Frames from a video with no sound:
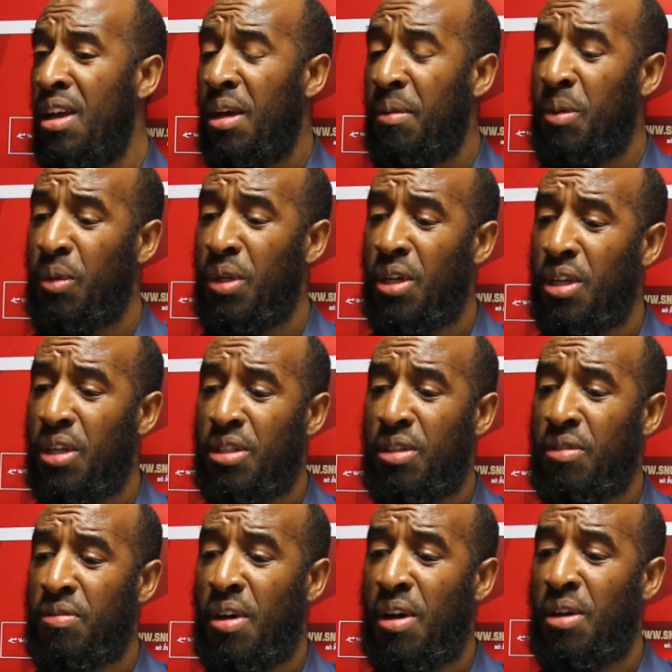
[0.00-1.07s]
I mean, when I got to
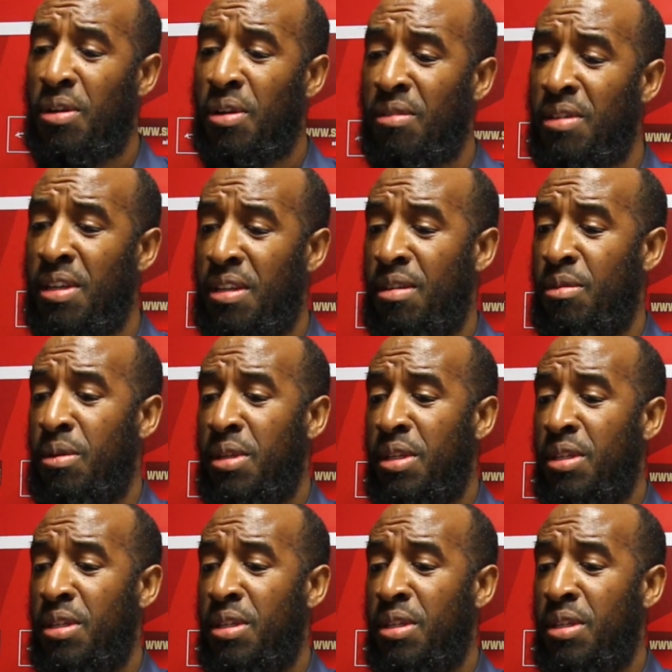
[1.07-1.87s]
the final, I realised, well,